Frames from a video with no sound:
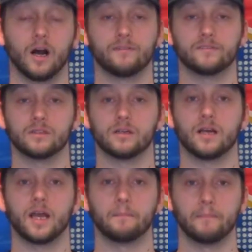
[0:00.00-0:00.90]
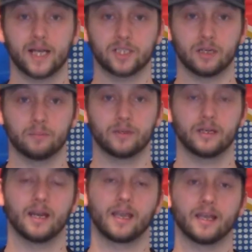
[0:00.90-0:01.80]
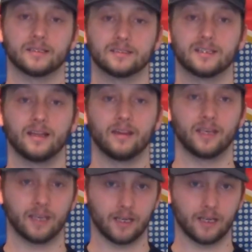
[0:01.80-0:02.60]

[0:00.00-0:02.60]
after a matchup against the